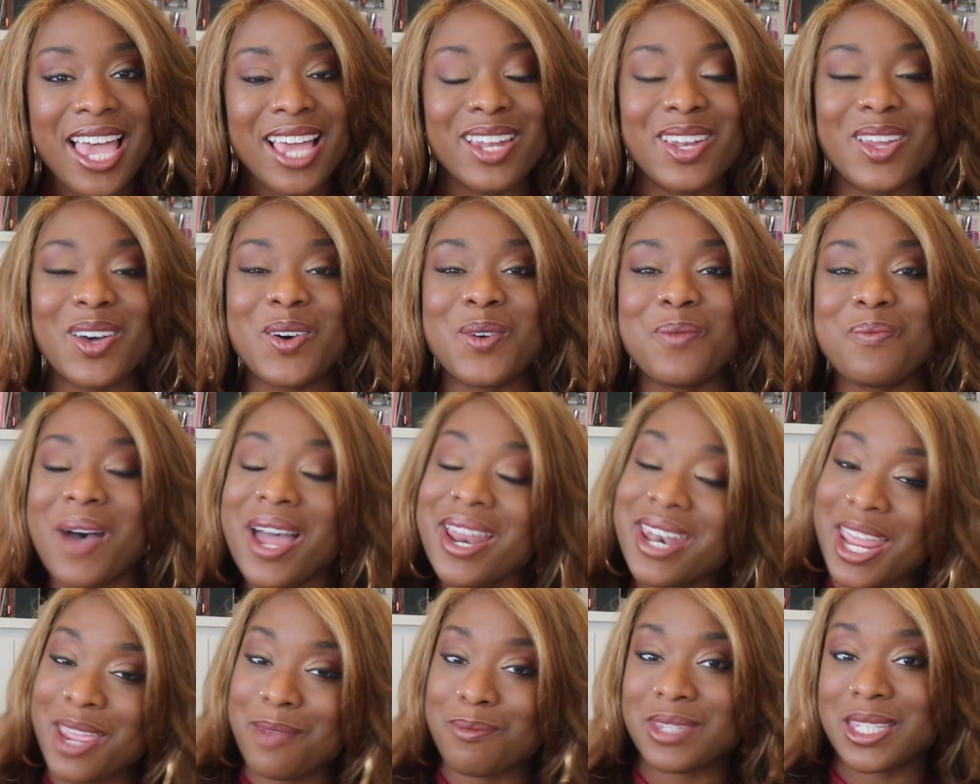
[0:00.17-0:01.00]
Hello,
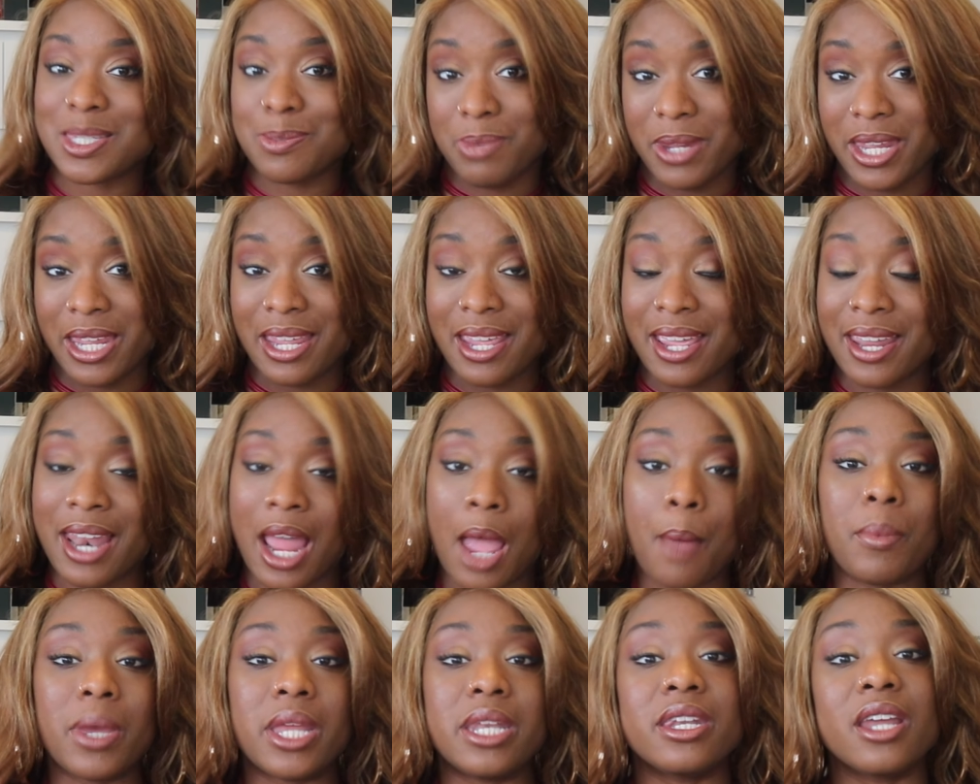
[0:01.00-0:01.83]
my name is Bee and
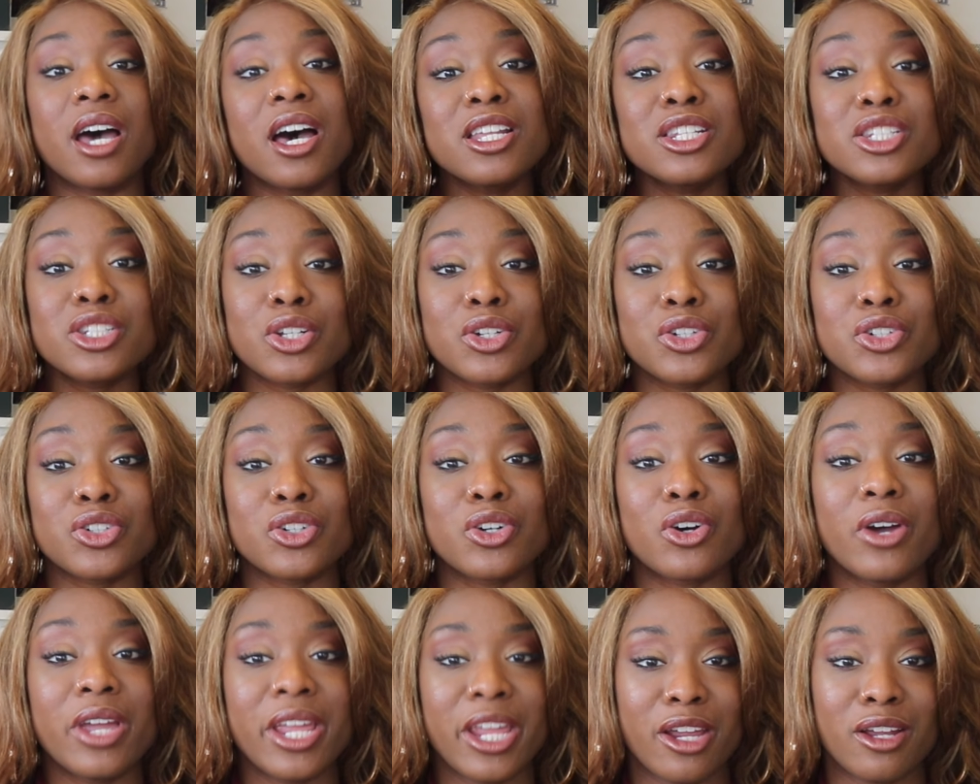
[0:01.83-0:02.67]
I'm a
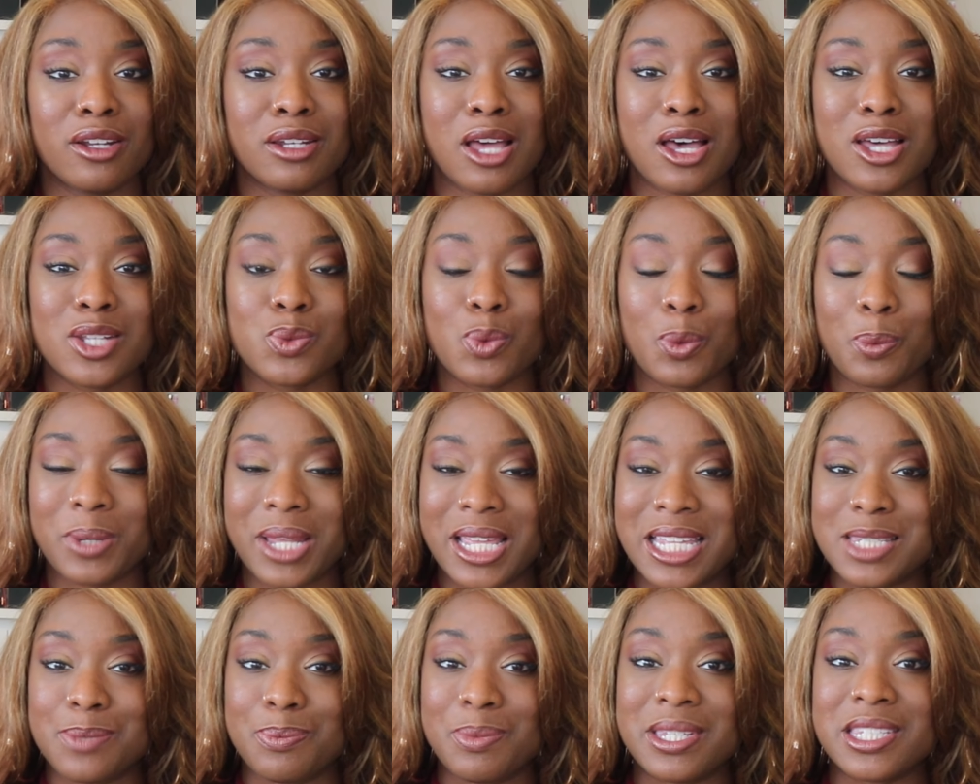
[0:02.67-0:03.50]
non-surgical hair loss
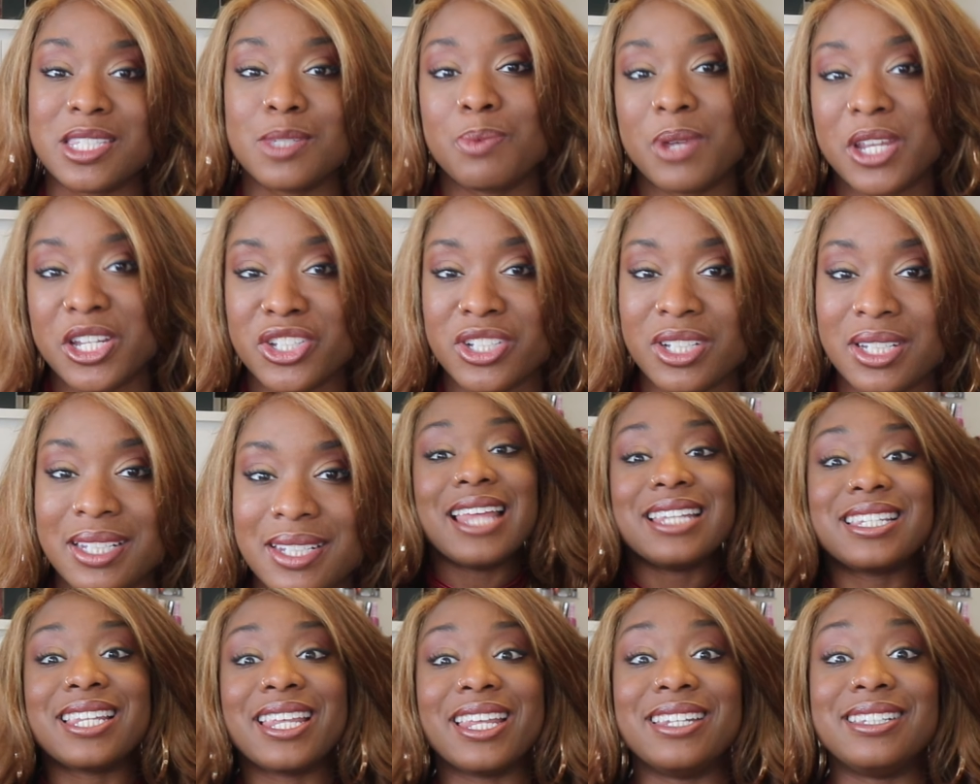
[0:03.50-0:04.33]
replacement specialist.
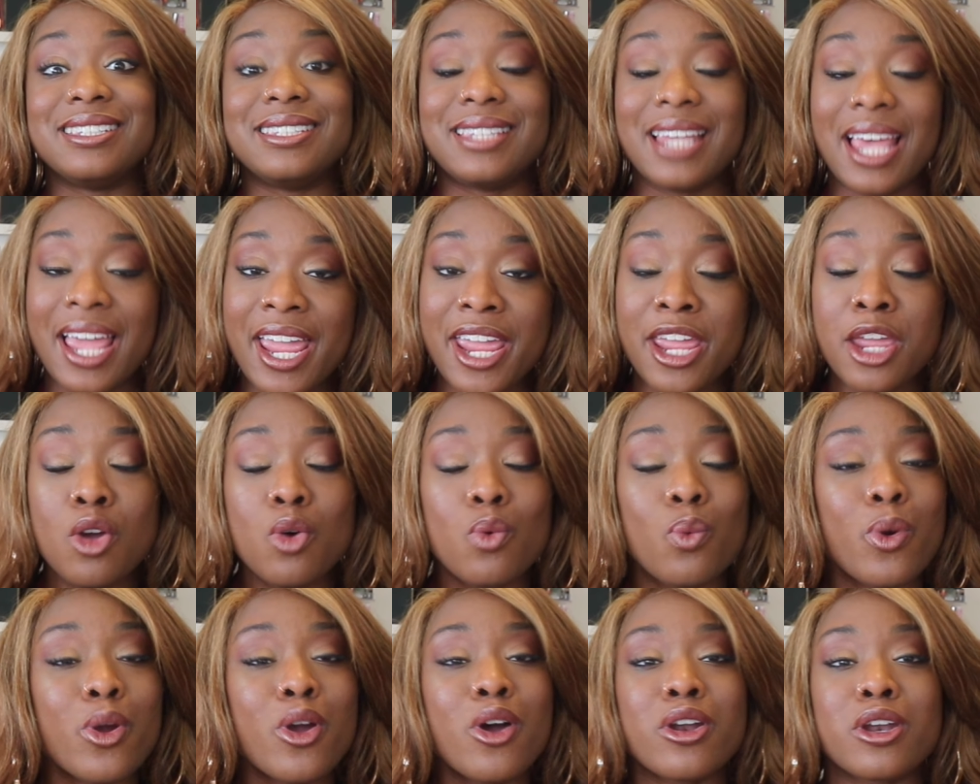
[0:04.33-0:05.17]
Today,
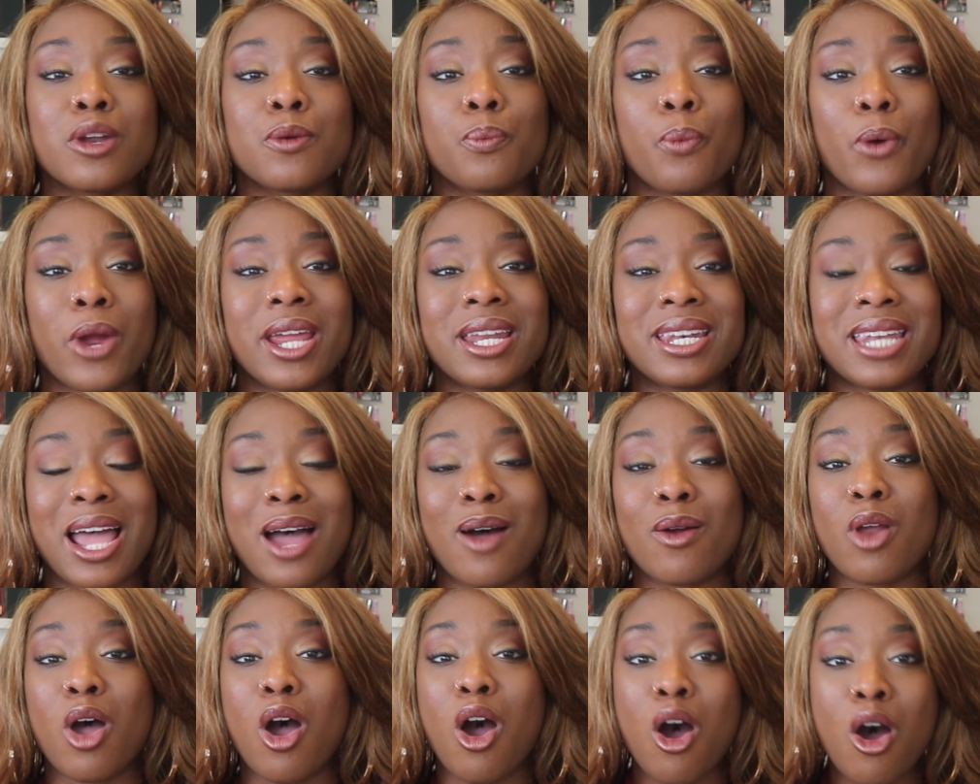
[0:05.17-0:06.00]
we're going to break
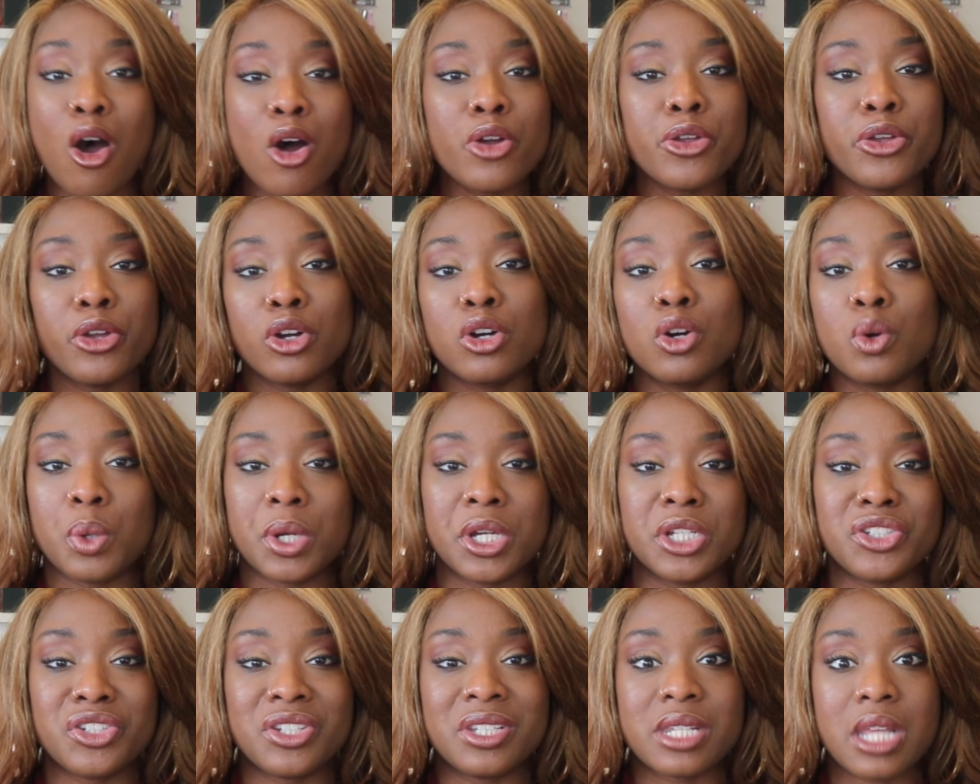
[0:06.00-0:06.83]
down all your
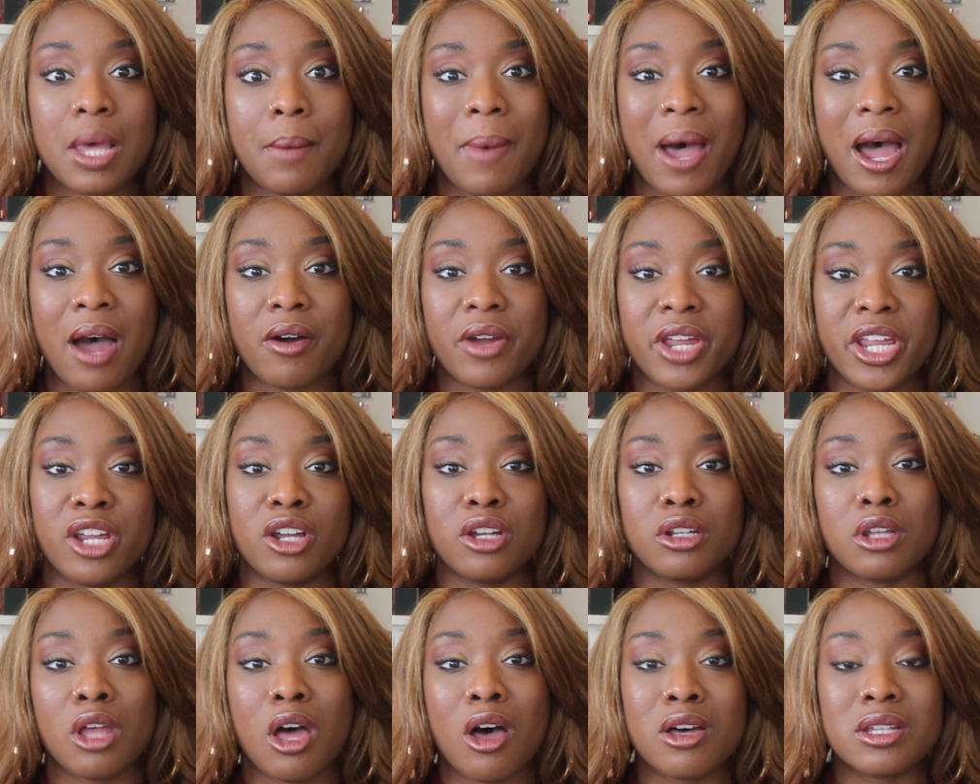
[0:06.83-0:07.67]
questions about
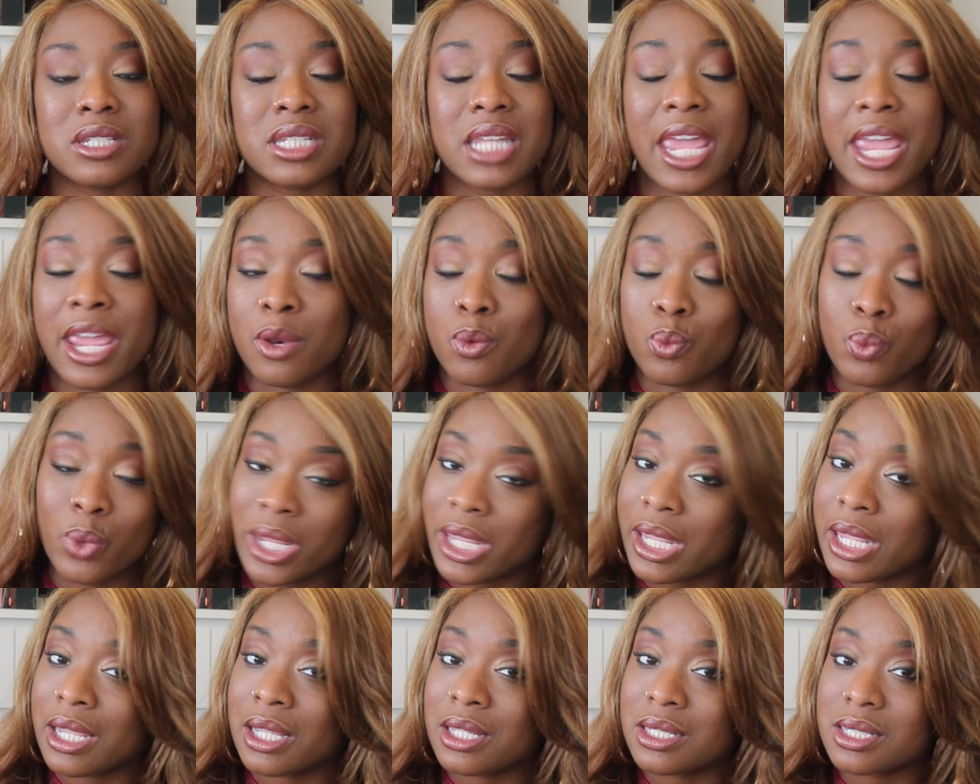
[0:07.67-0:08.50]
hair loss and
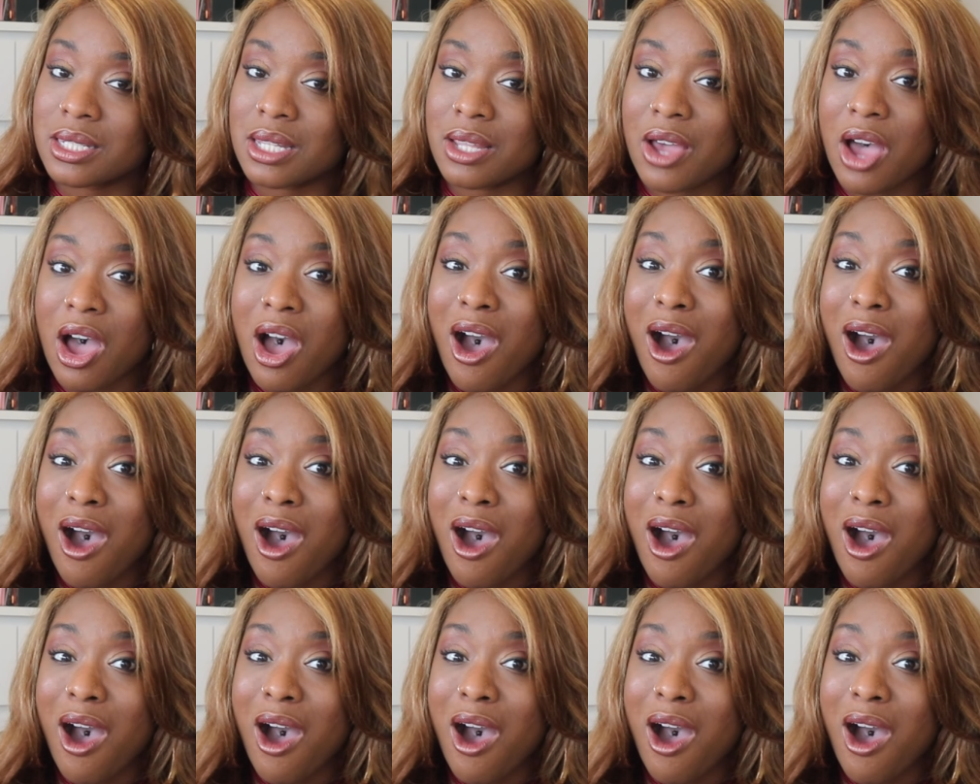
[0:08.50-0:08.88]
wigs.